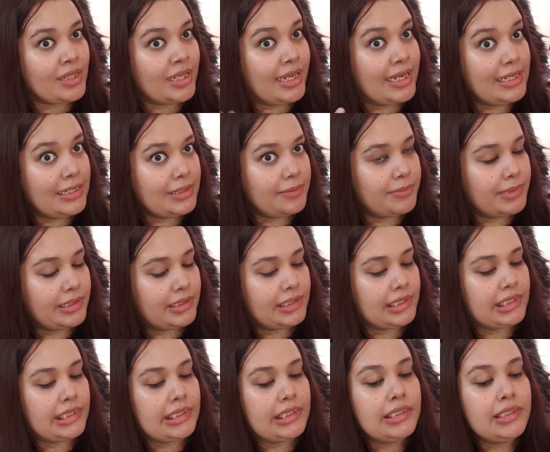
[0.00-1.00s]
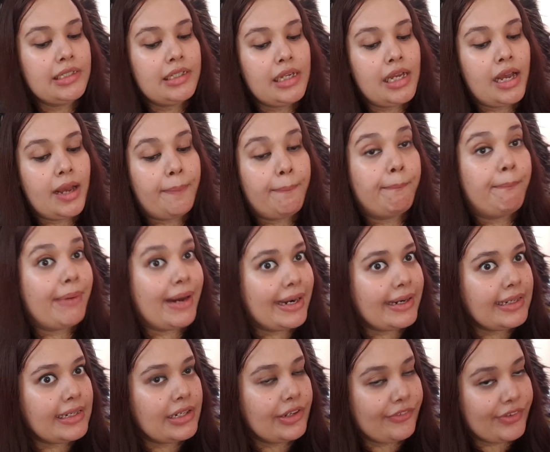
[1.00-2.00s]
intimately
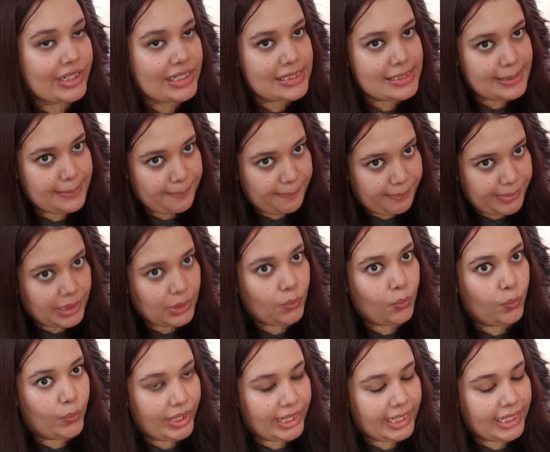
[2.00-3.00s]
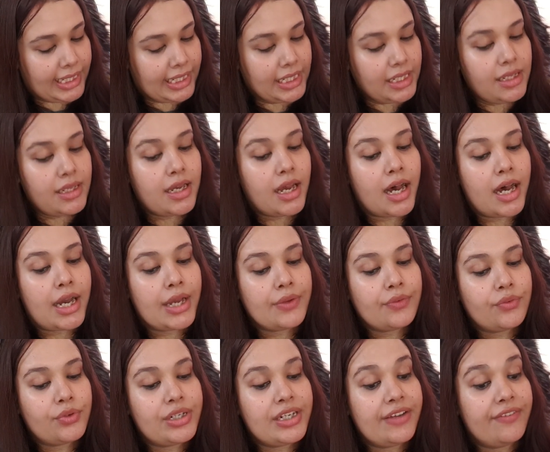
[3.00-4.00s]
but in a very simple way, I
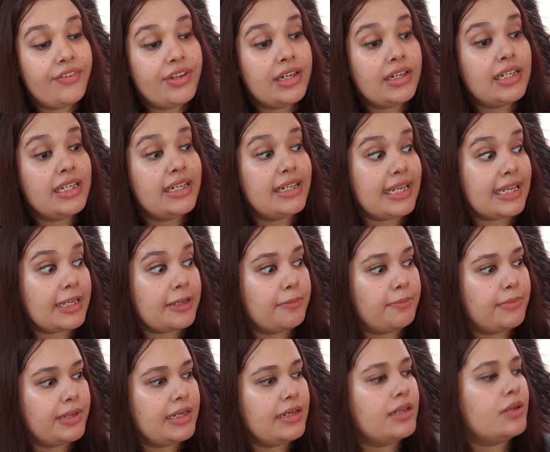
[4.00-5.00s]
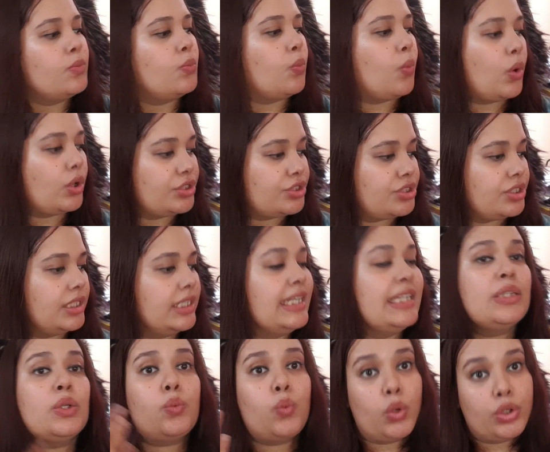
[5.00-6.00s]
would definitely recommend
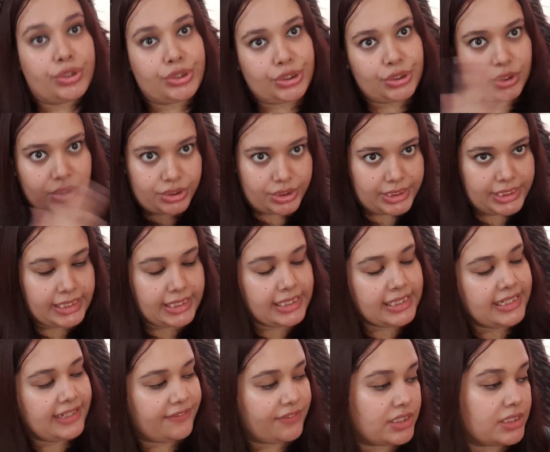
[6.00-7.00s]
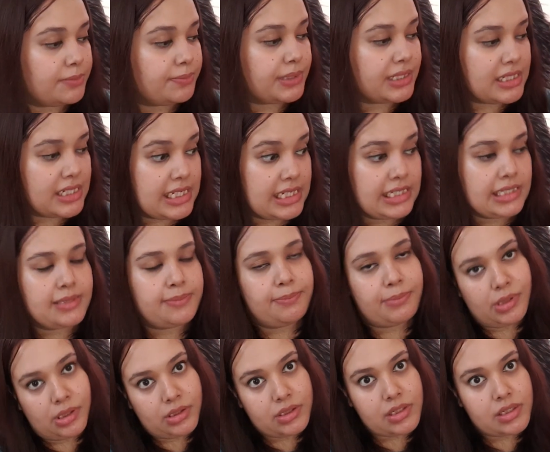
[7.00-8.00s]
either watching or reading Devdutt Patnaik's
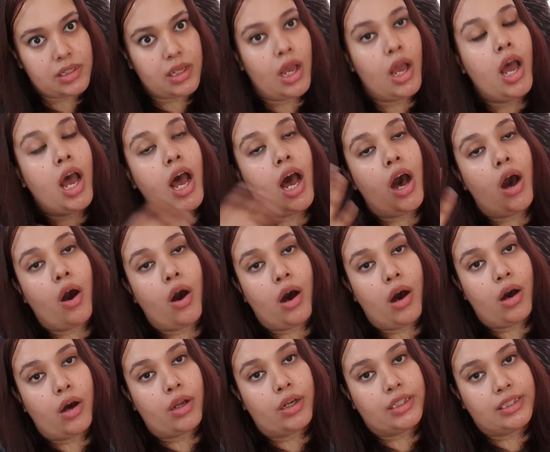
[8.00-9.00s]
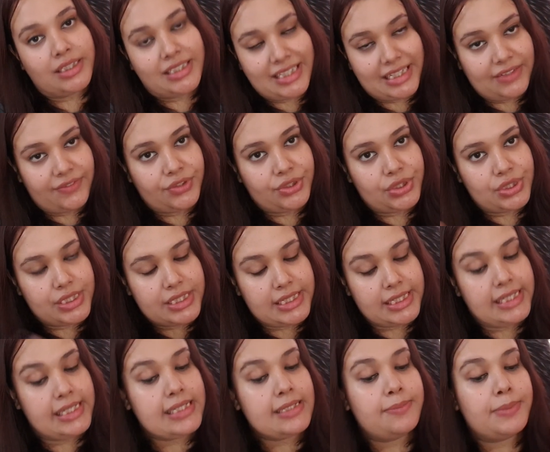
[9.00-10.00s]
books or the television
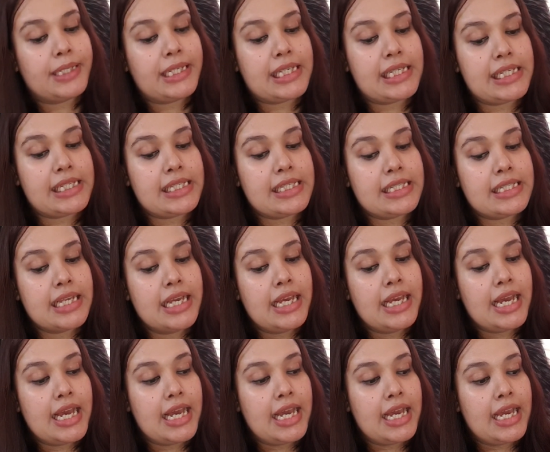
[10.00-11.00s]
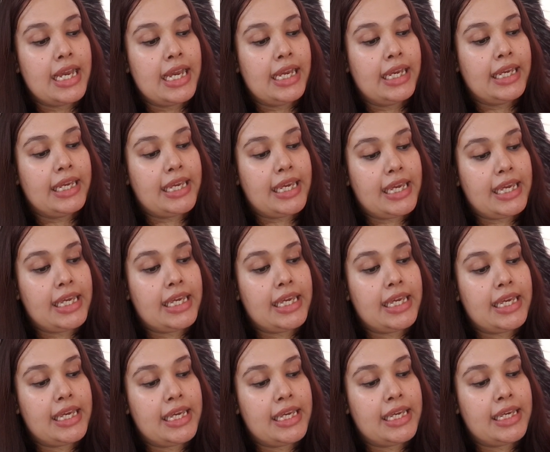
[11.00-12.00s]
series, because
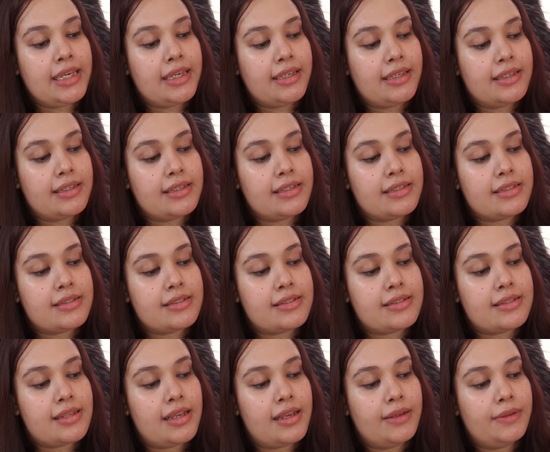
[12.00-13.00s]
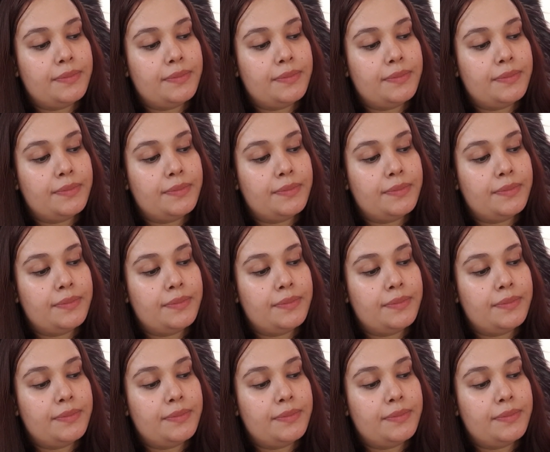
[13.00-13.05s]
he's